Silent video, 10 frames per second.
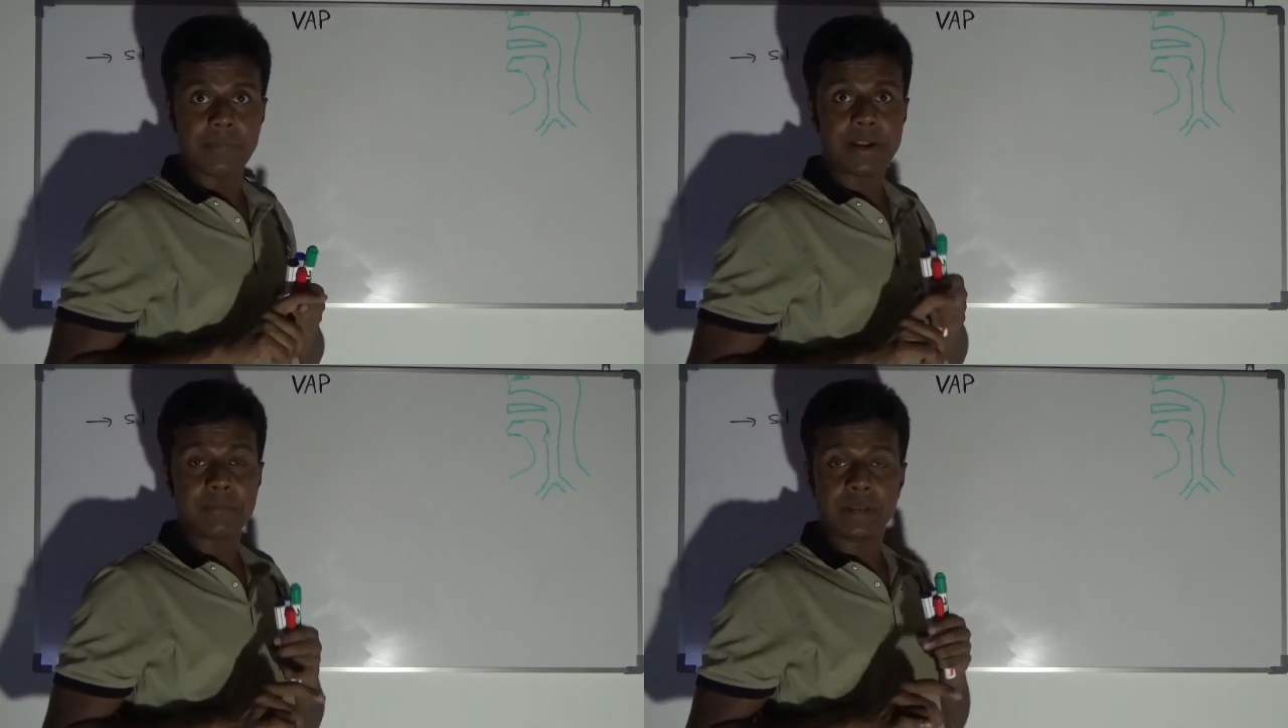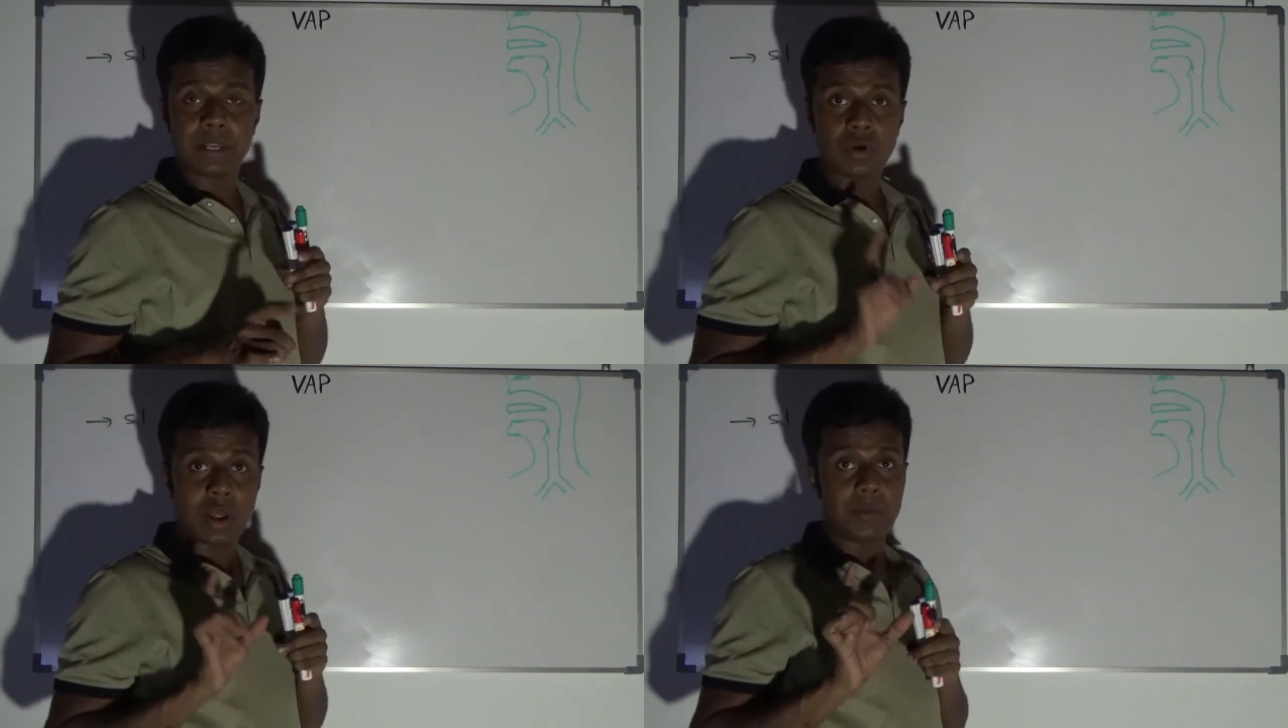that
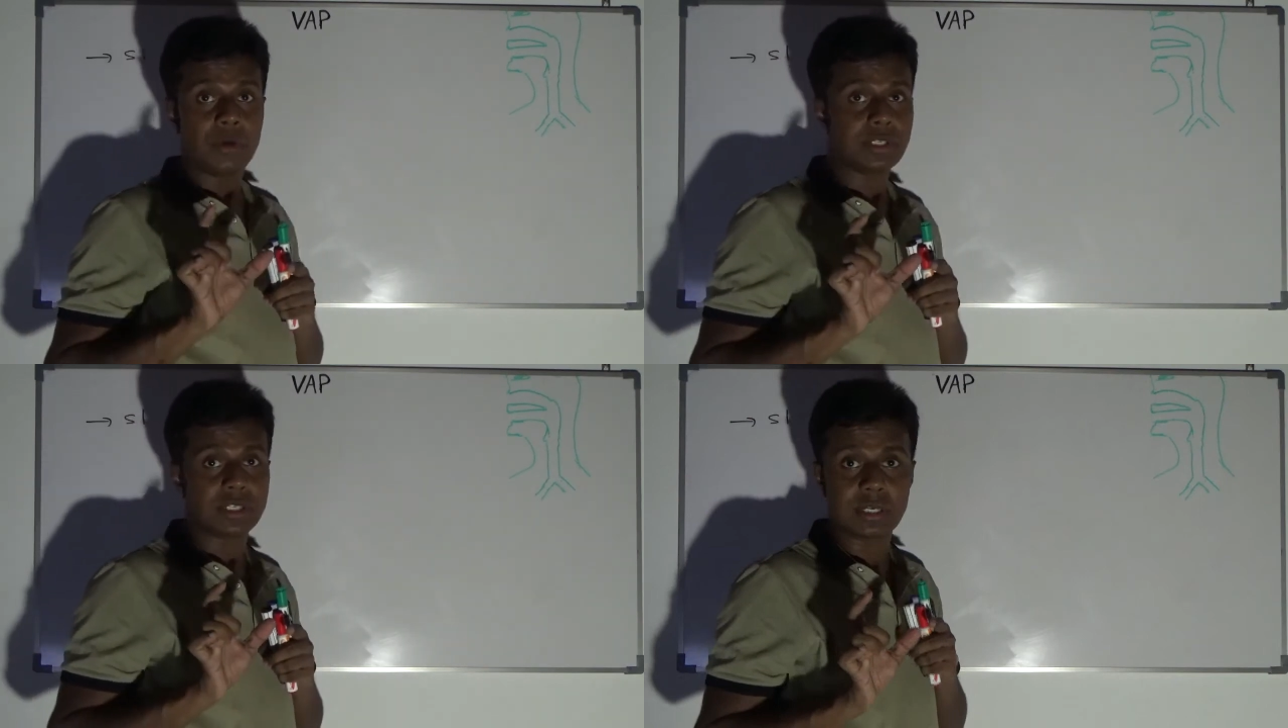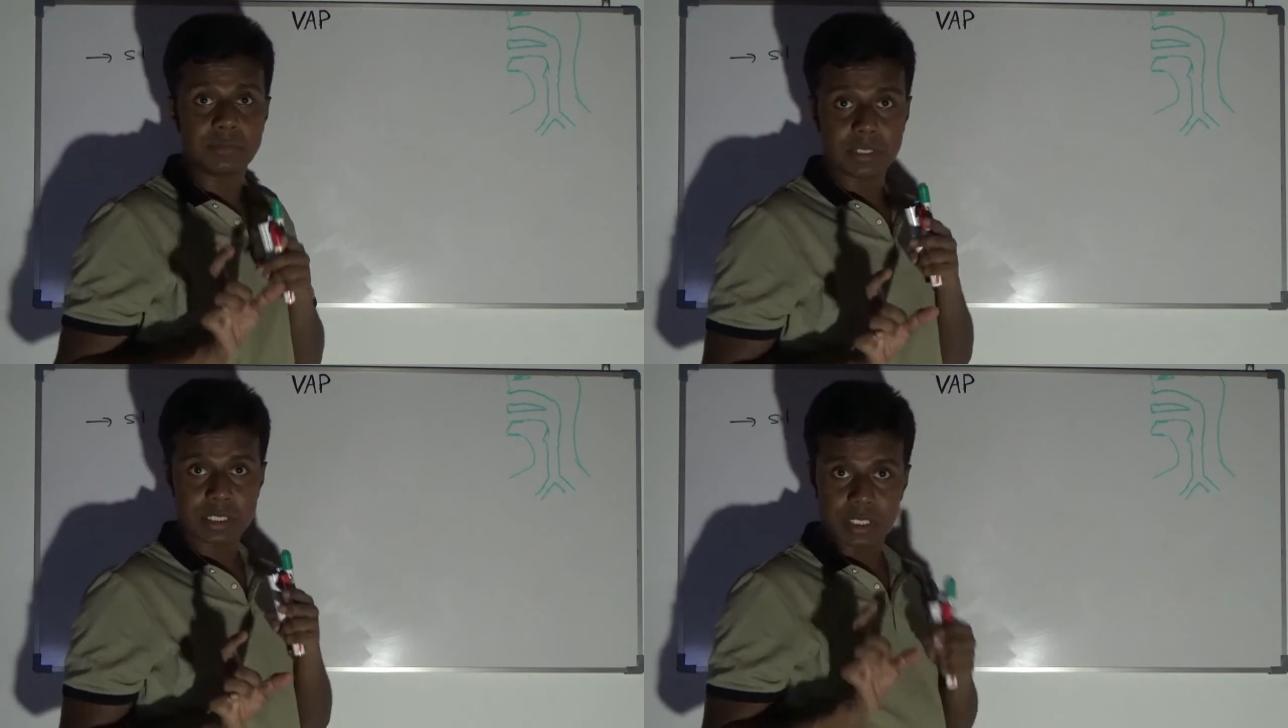meaning your immune system
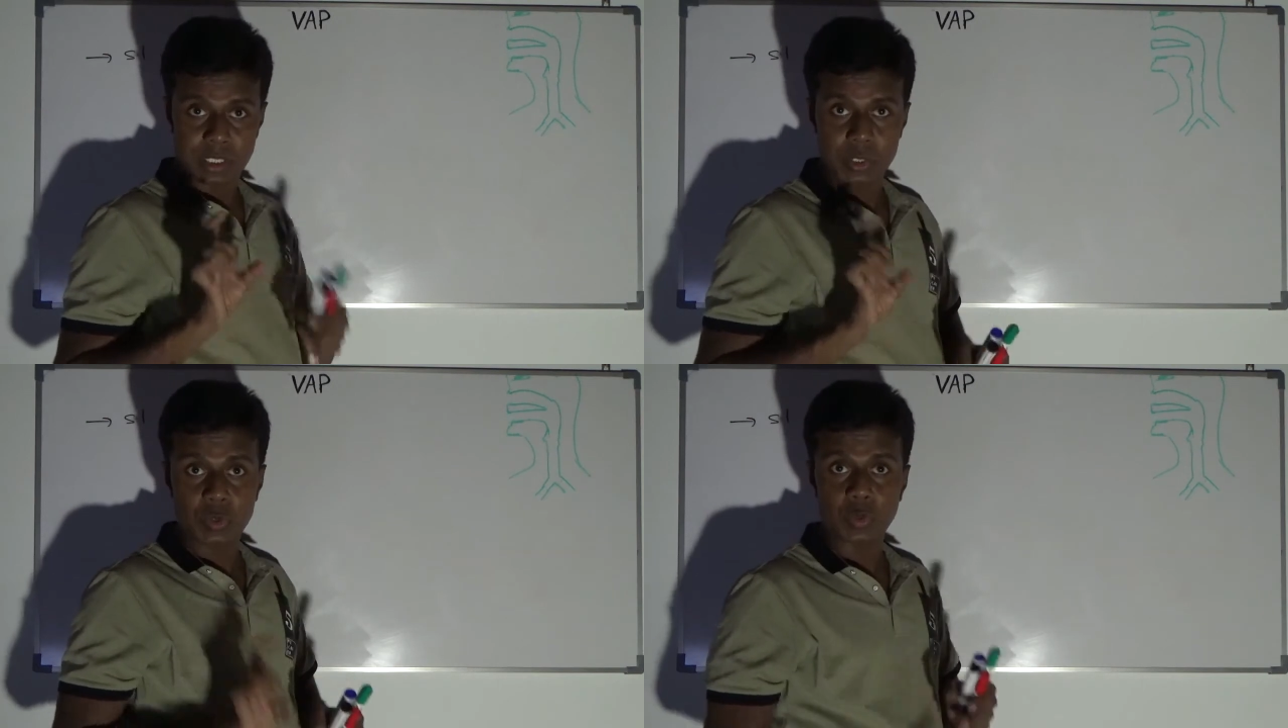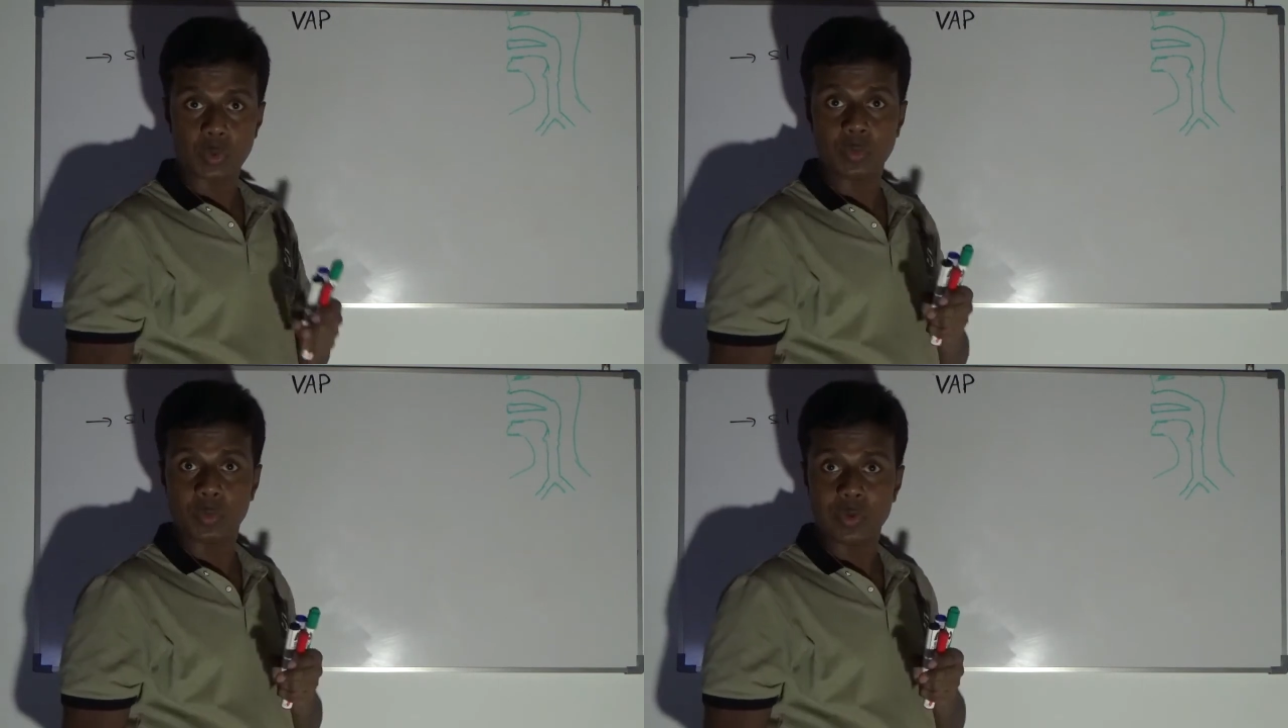is
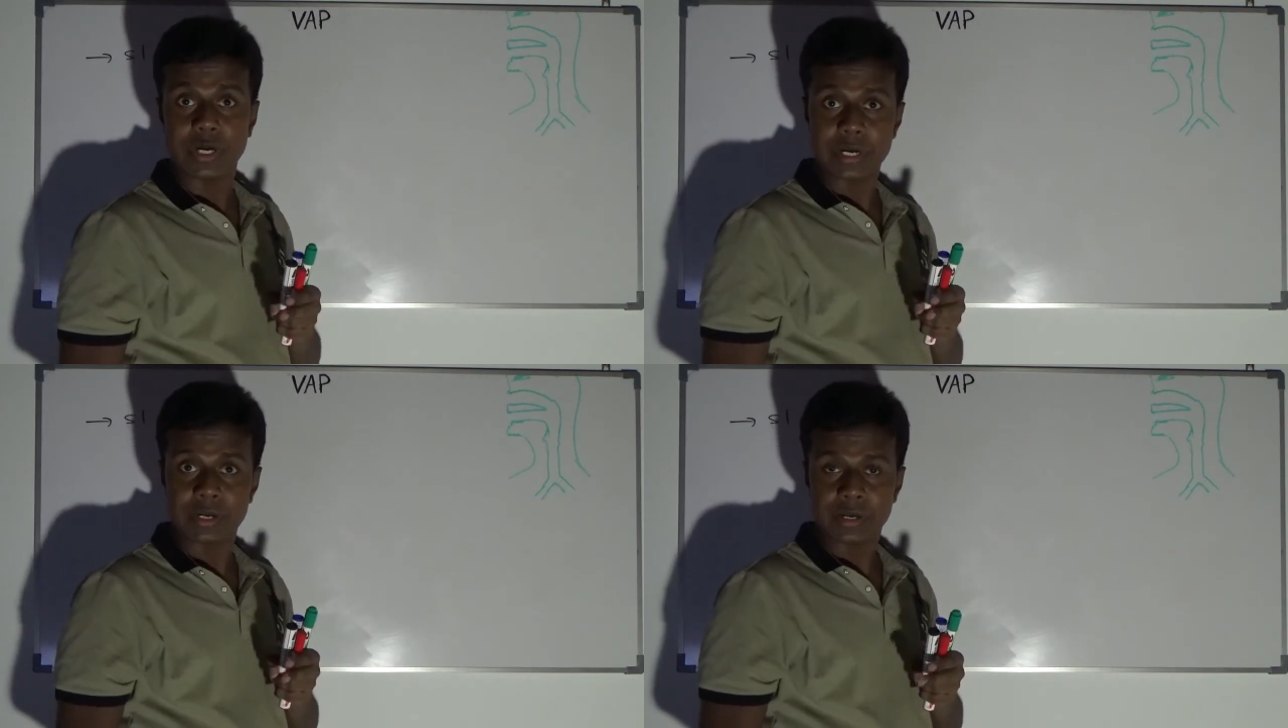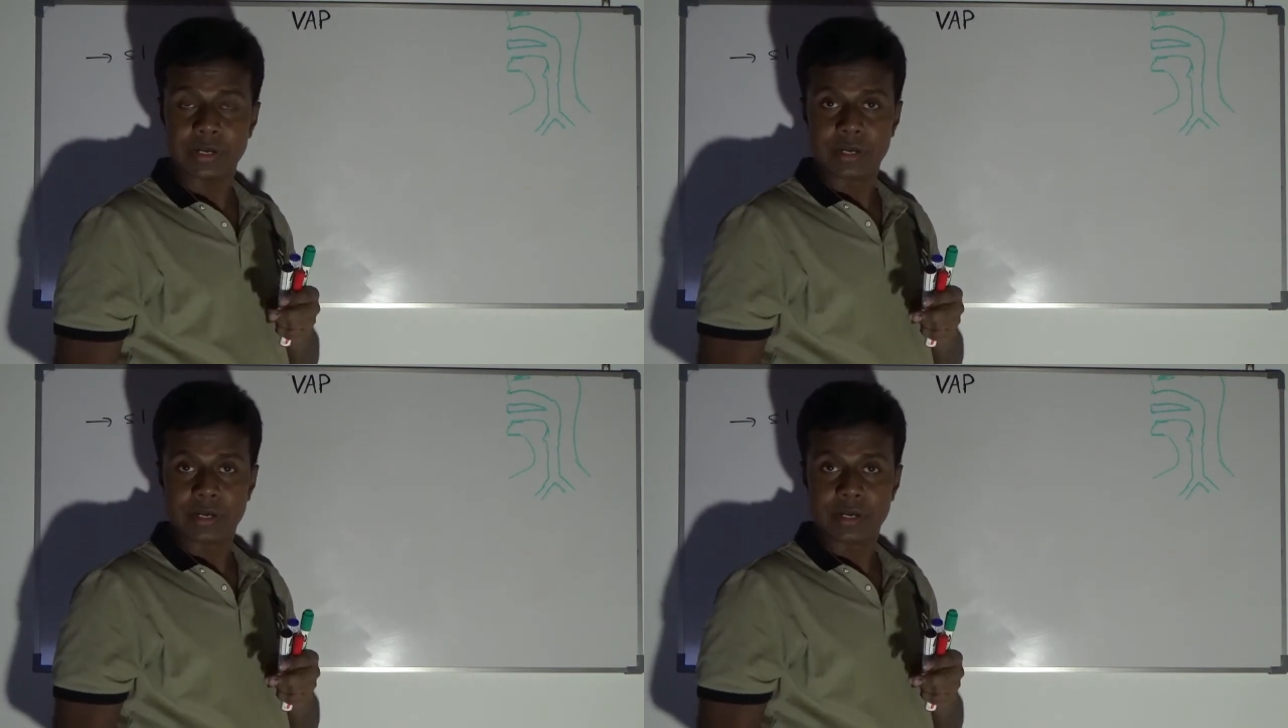too poor.